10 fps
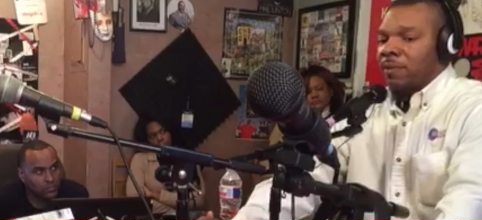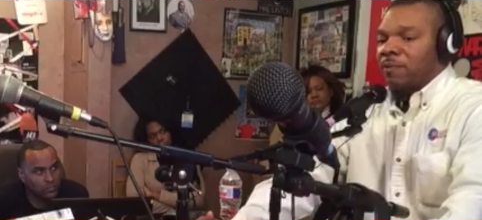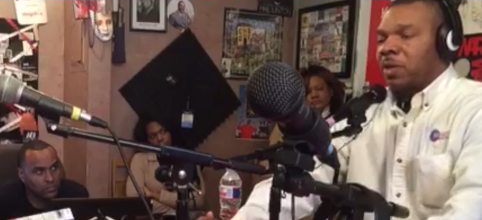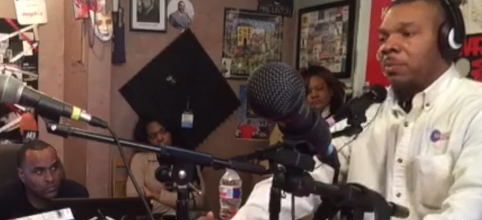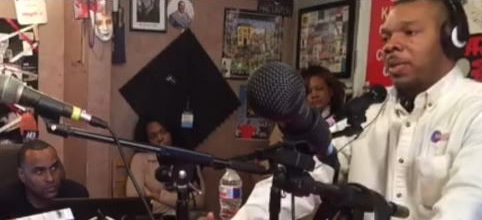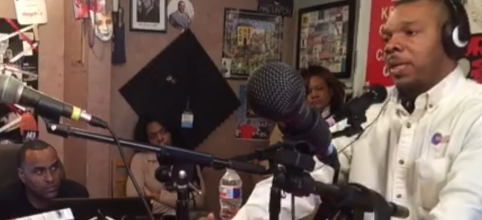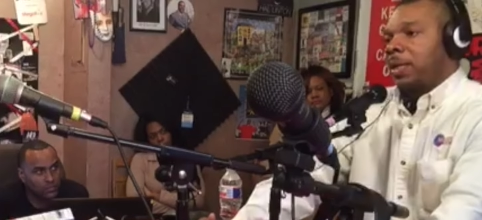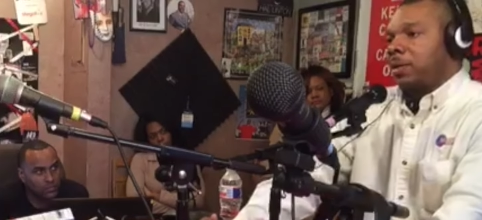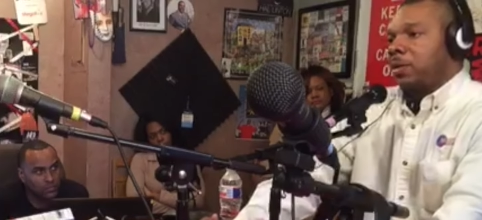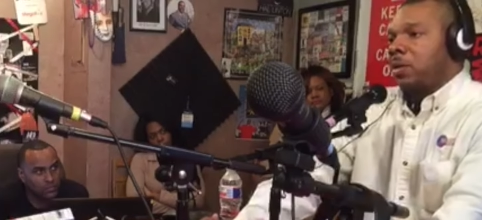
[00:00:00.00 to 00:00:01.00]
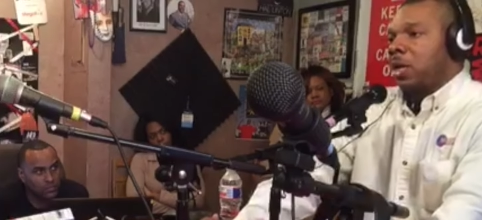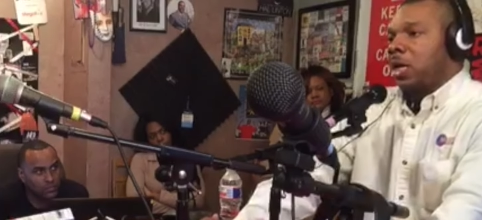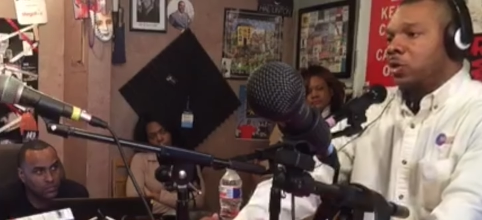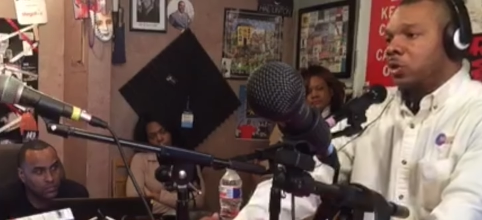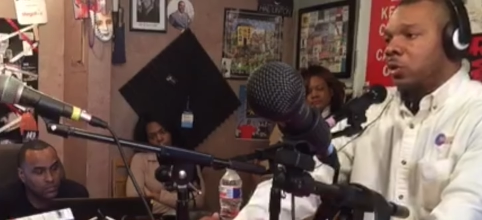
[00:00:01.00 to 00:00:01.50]
Speaker 1: in a pull-up plain?
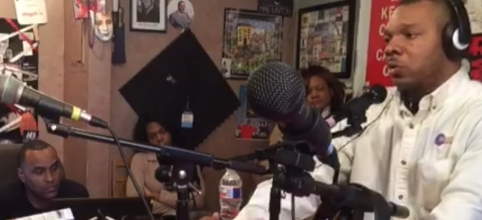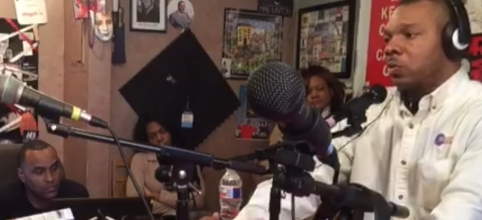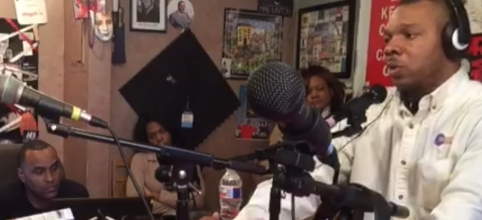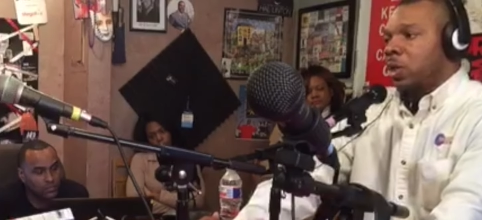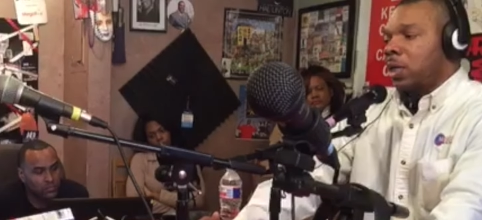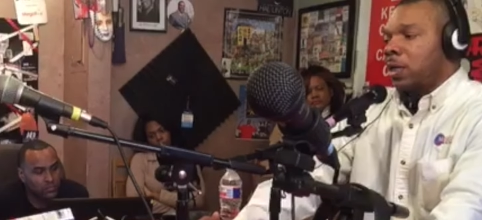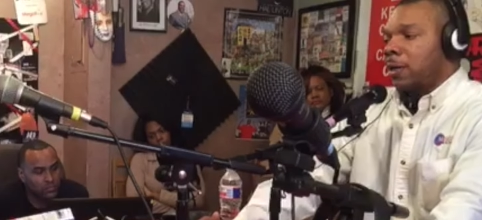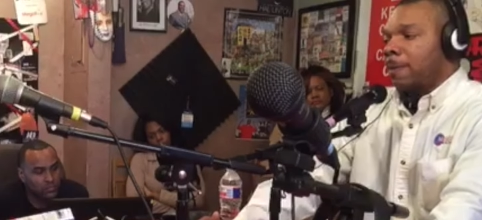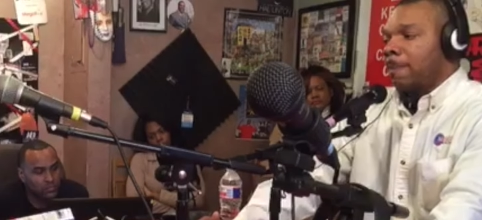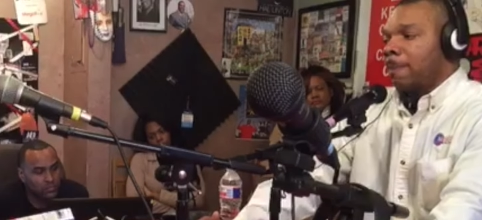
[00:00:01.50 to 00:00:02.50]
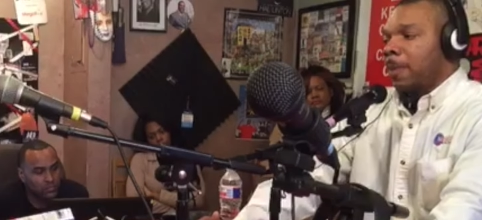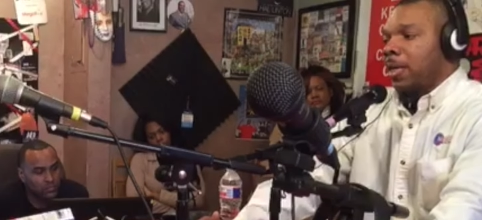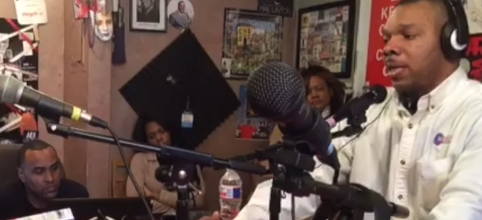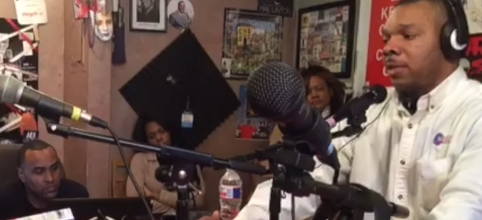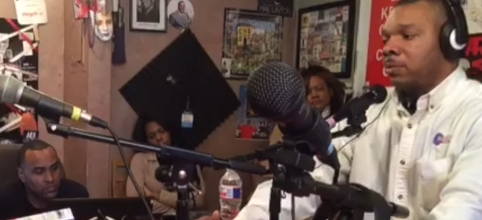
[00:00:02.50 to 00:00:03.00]
And so um, it
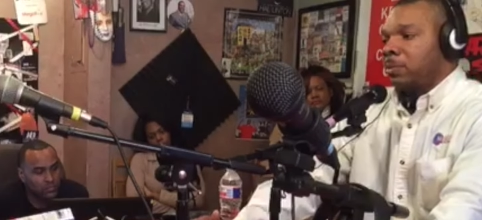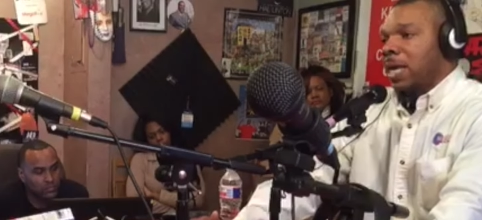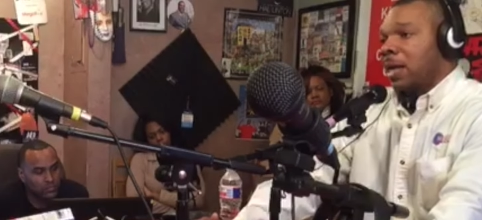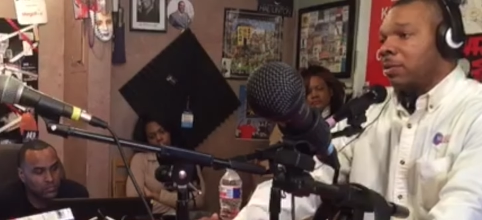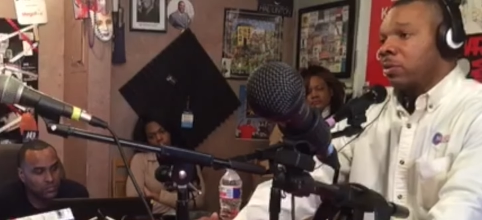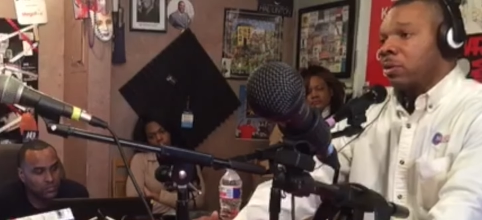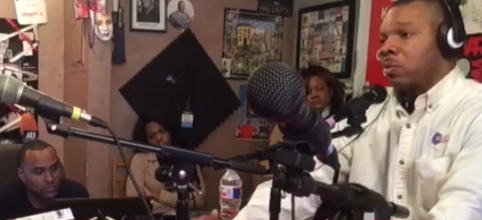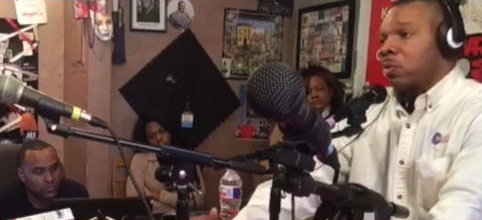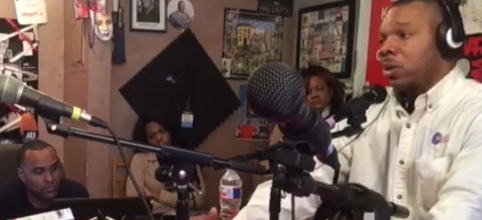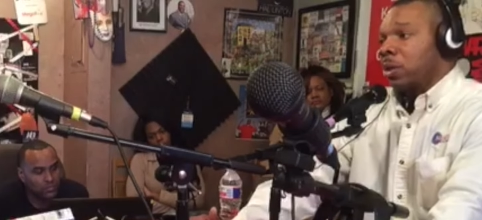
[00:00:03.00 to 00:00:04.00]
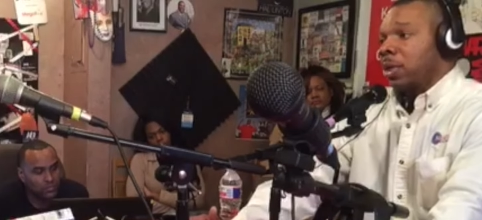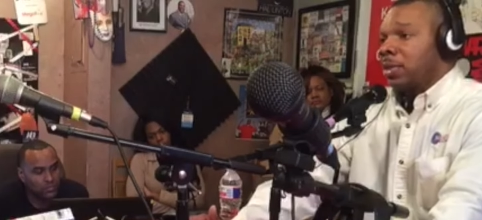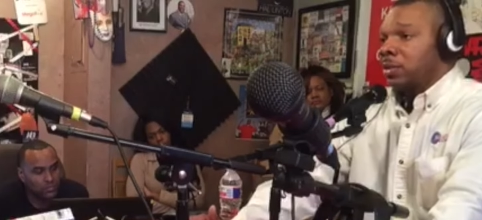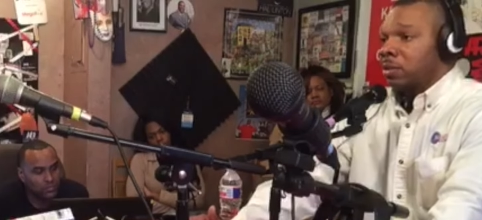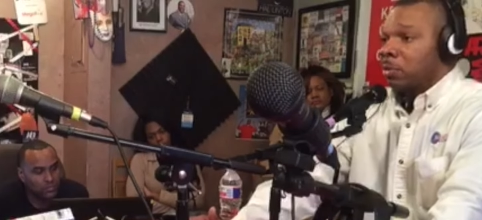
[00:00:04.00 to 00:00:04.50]
leaves some doubt there what
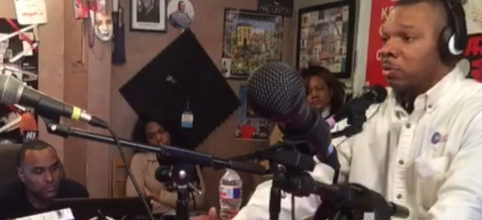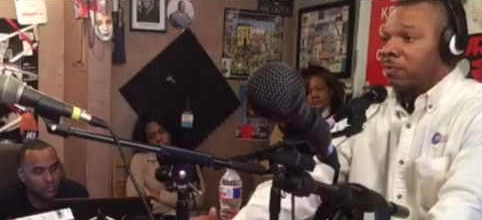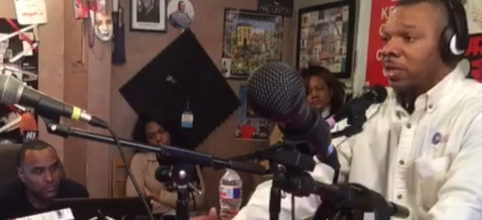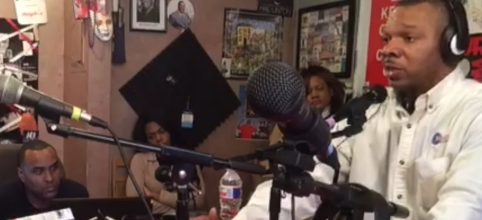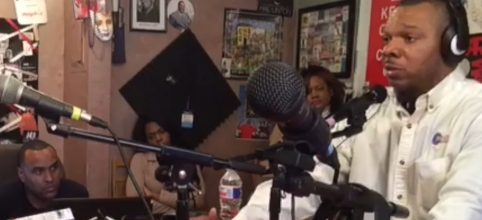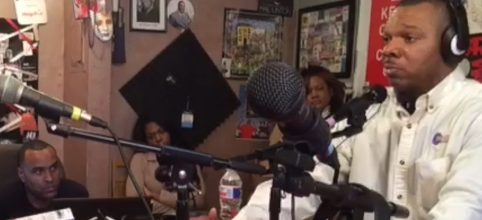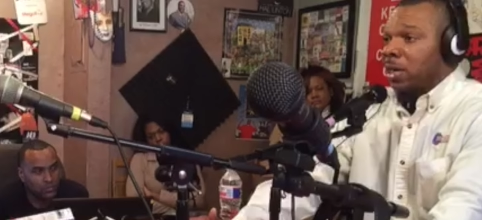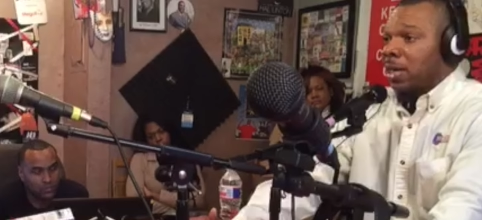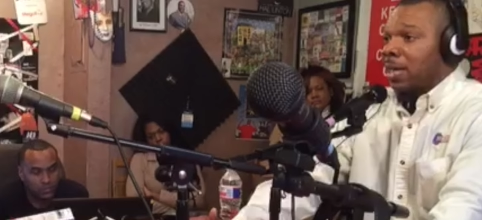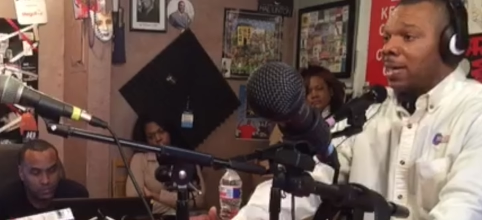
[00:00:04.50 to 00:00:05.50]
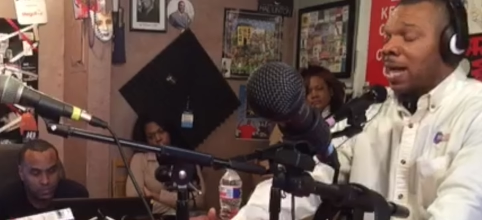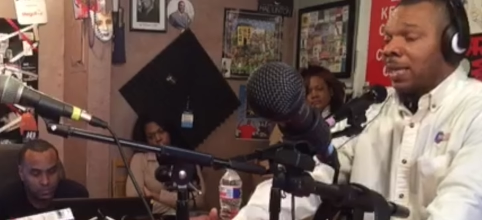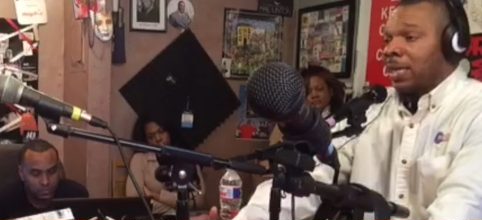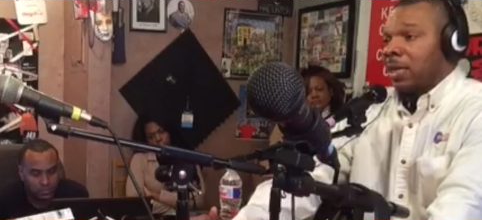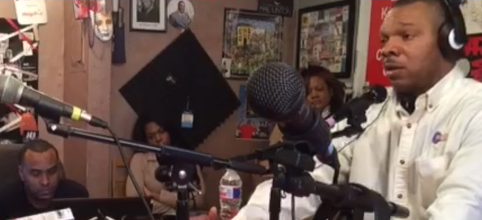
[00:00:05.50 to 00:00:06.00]
is the motivation behind
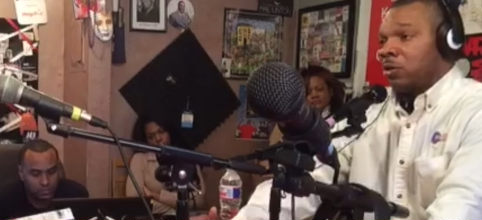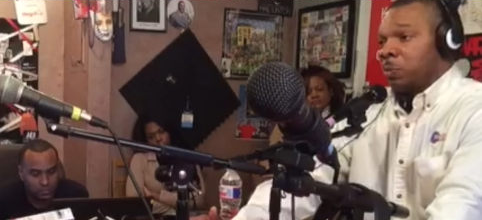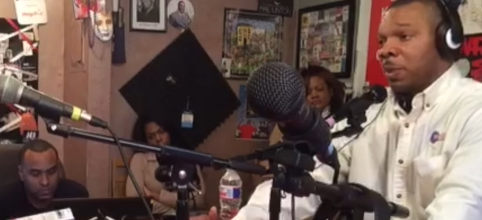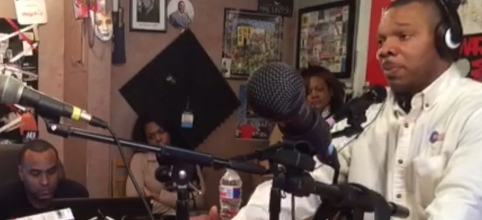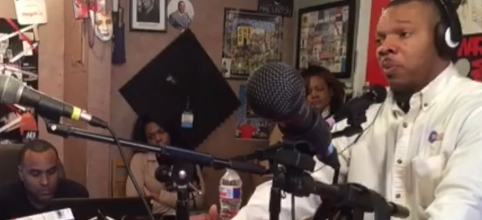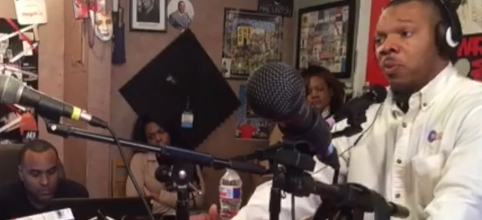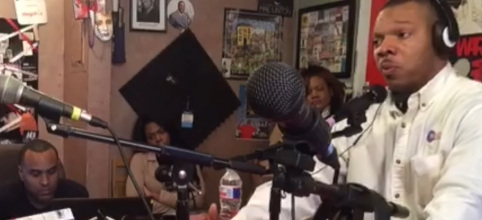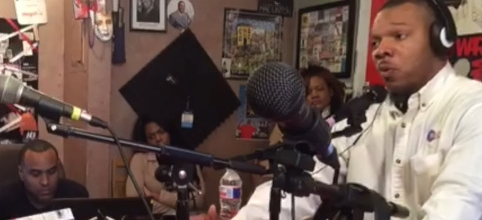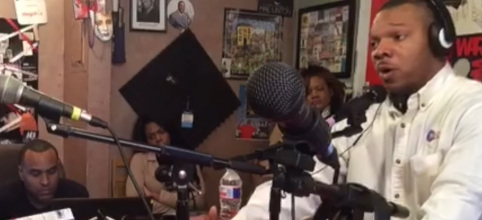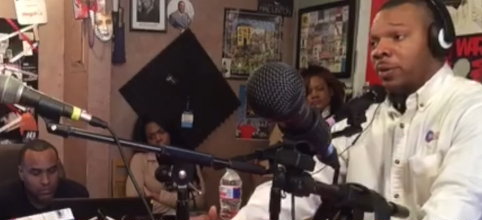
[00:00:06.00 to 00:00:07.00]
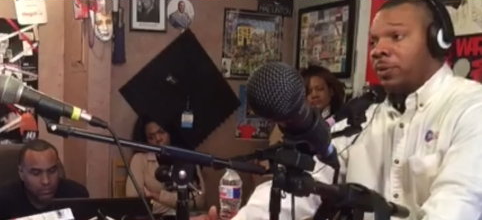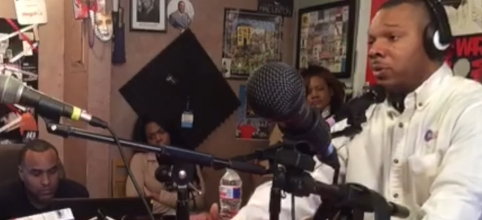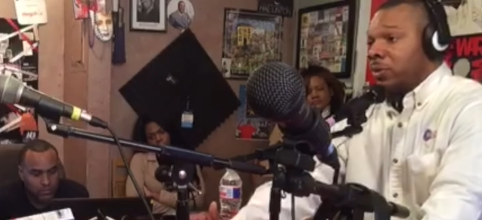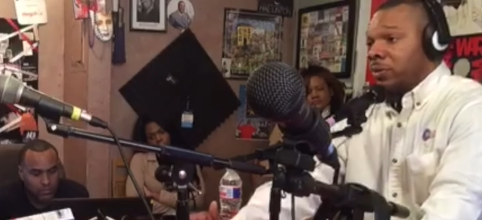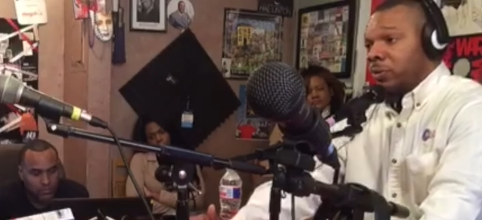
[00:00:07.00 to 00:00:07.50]
not getting those people water
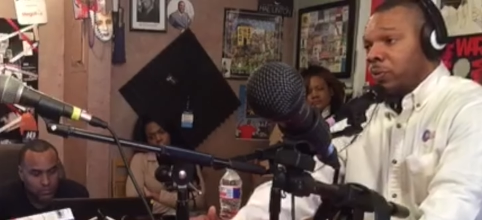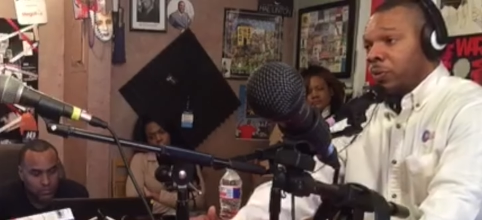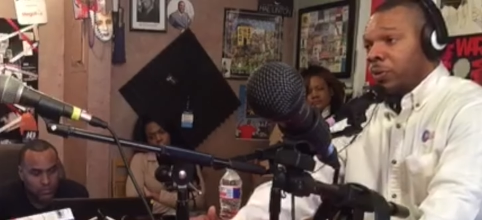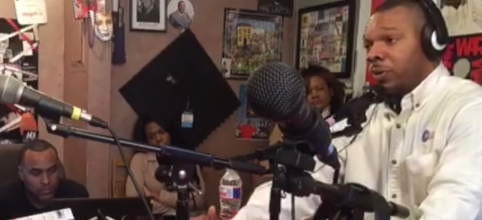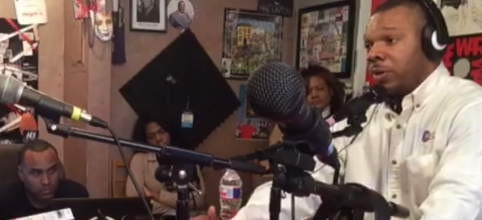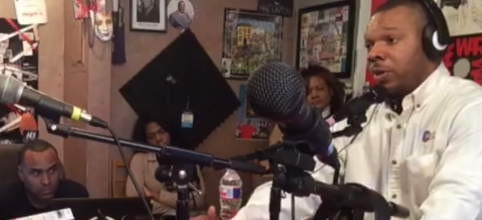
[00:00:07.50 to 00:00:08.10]
nor sewer